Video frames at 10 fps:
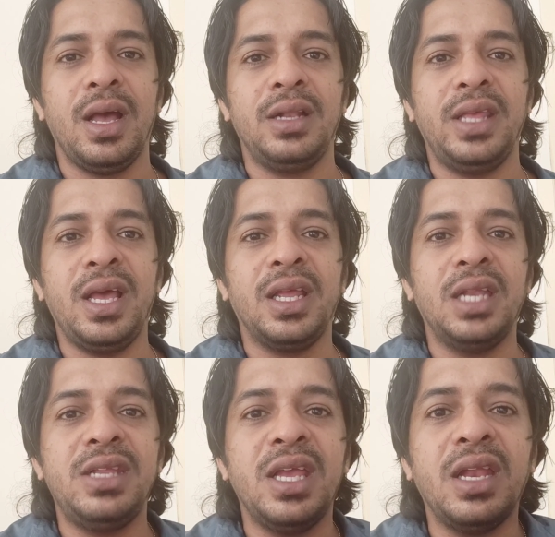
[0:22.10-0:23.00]
and they are
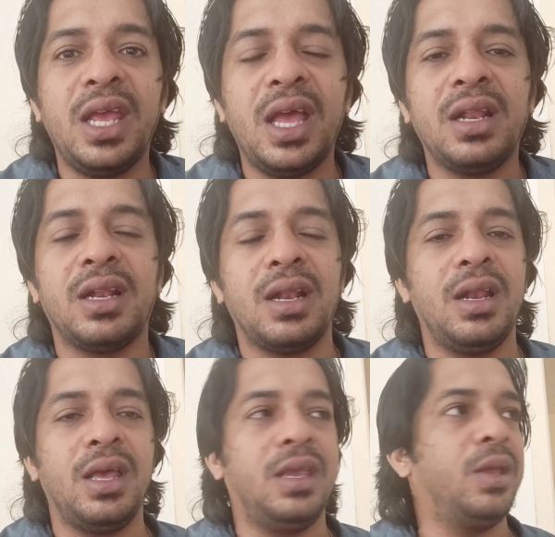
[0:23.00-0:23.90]
getting an error
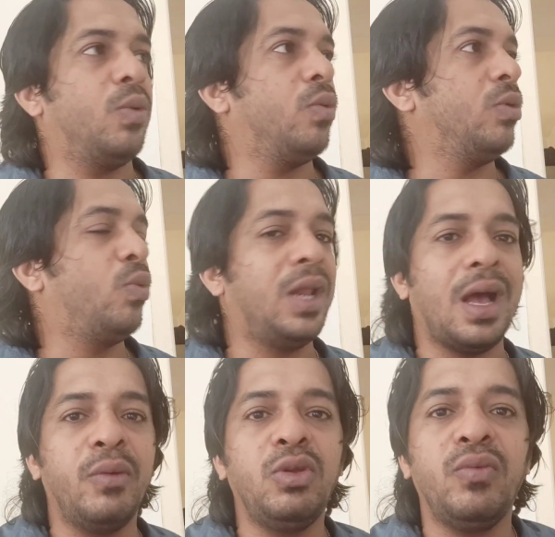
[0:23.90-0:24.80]
like you
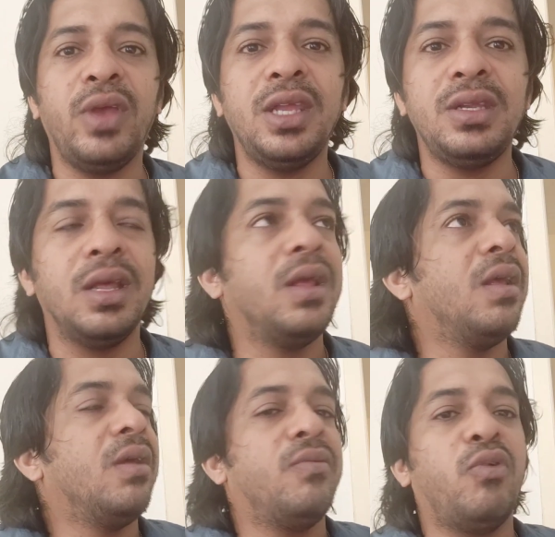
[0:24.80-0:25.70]
will have to wait
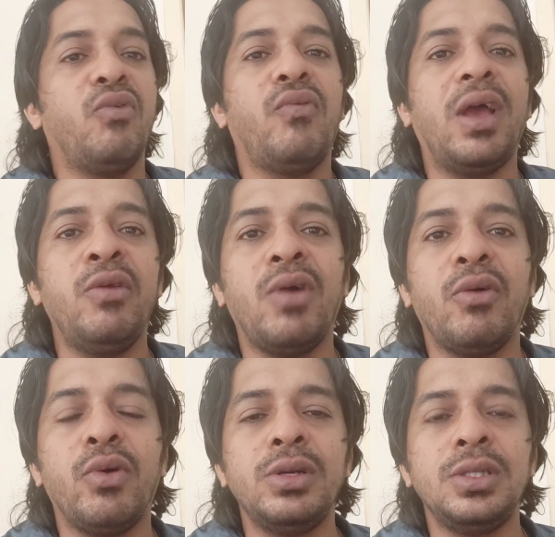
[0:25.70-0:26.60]
for 5
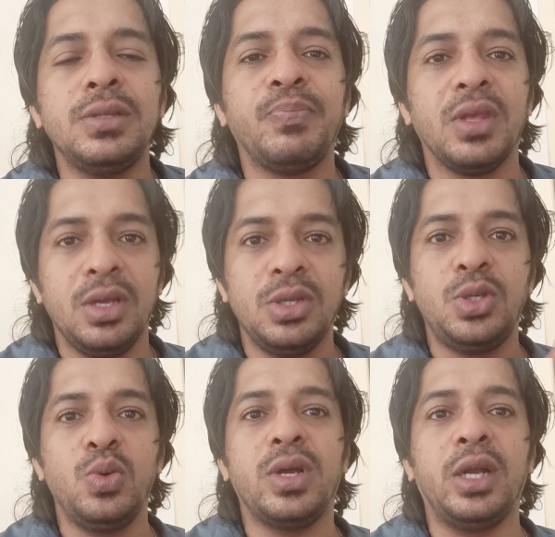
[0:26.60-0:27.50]
hours
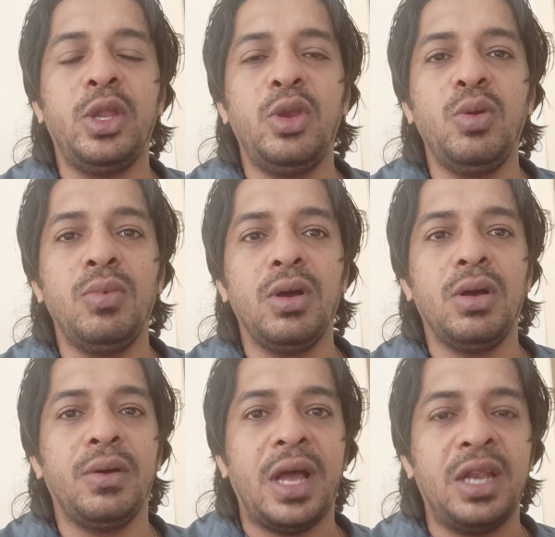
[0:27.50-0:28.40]
to continue
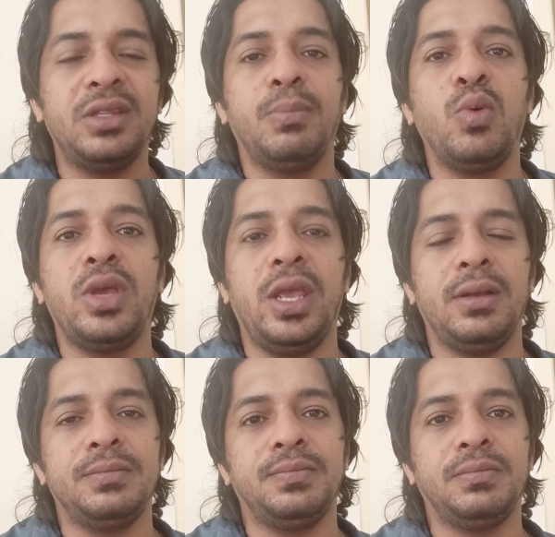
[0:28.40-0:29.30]
another
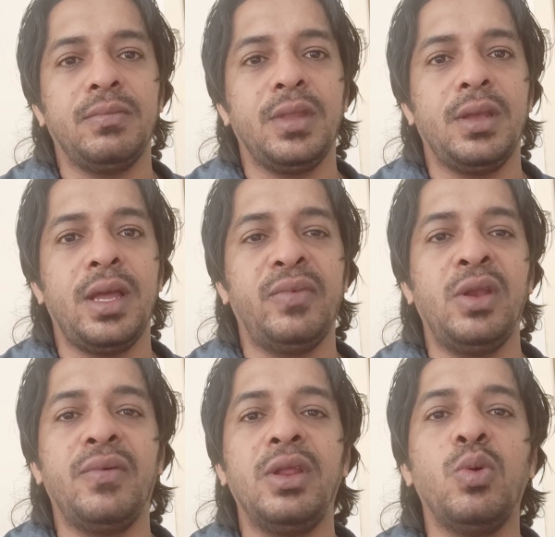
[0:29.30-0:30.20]
booking. And
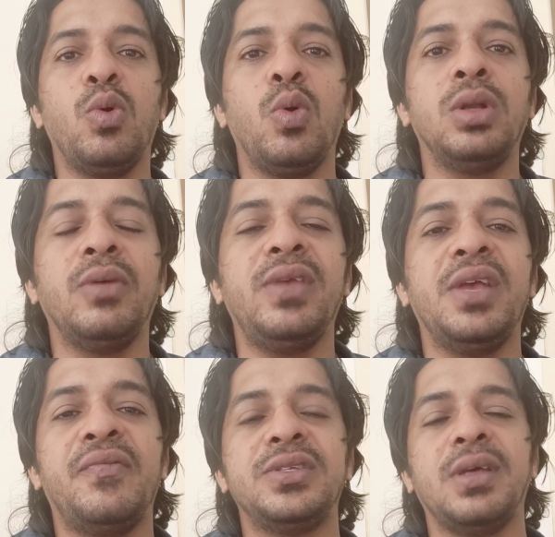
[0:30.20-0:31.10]
whenever you call the
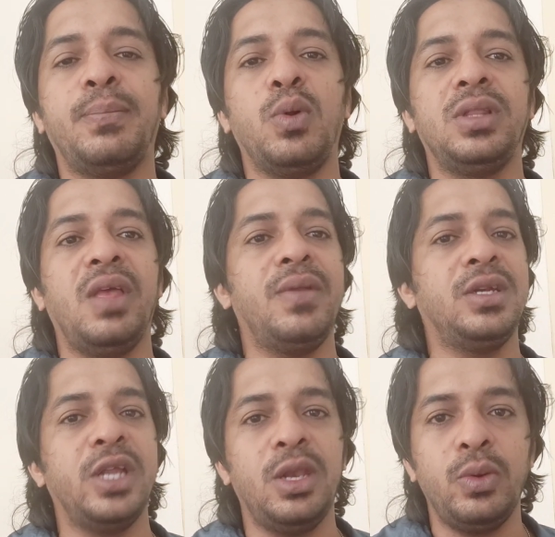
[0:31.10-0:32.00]
VFS support, they
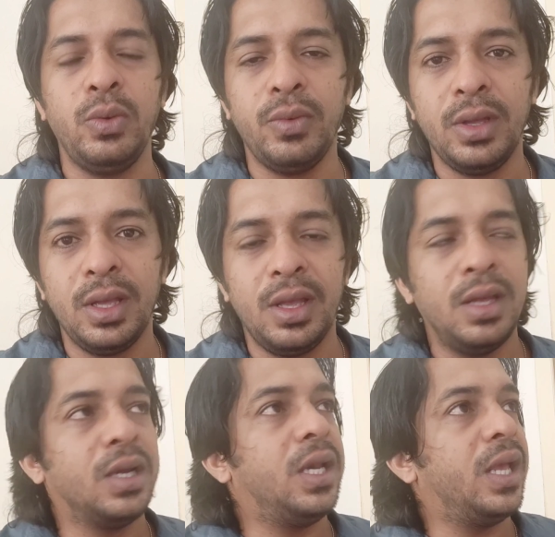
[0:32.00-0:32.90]
will tell you
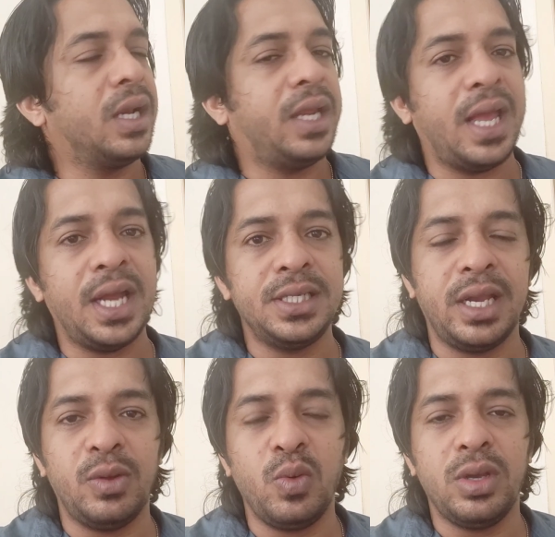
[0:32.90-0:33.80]
clear cache
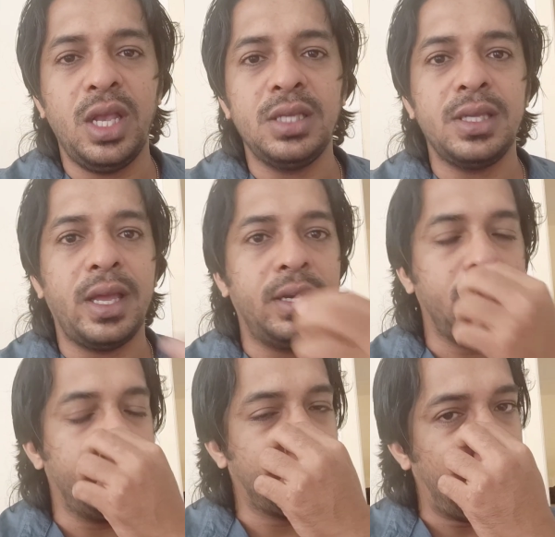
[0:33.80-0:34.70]
and cookies
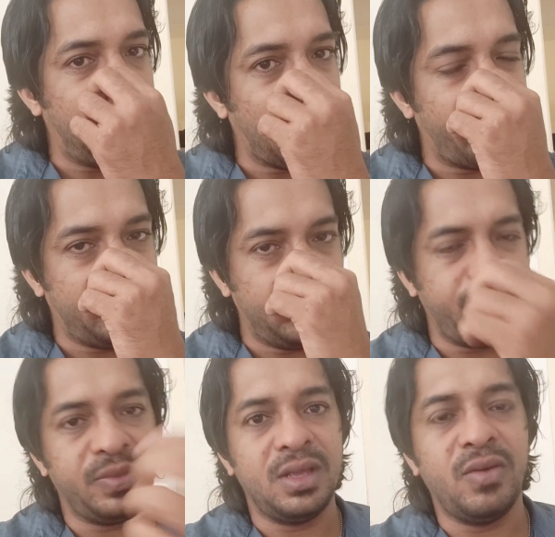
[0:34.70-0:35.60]
and try
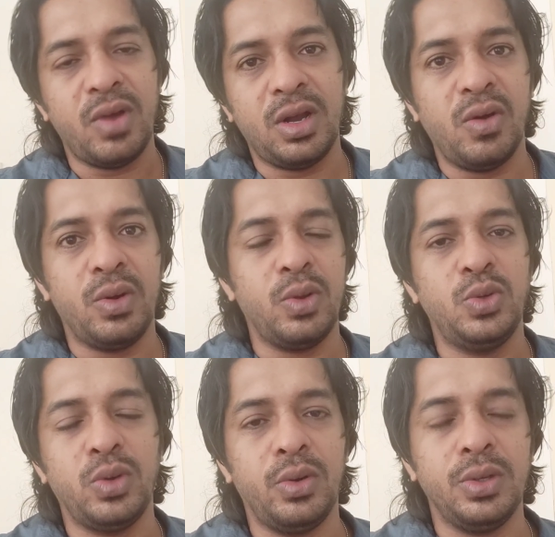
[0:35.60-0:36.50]
after 1 hour
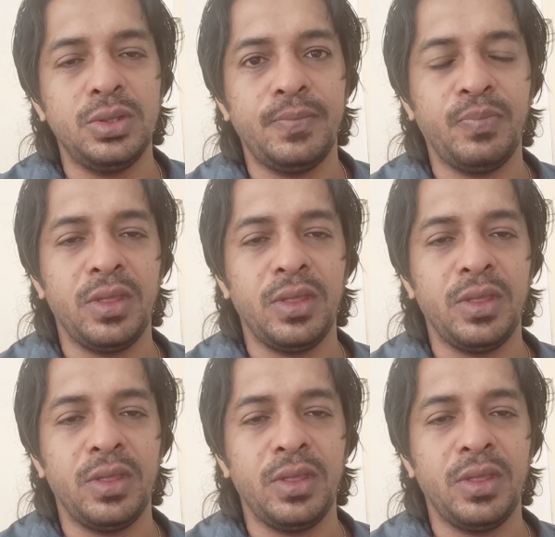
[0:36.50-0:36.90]
or 2 hours.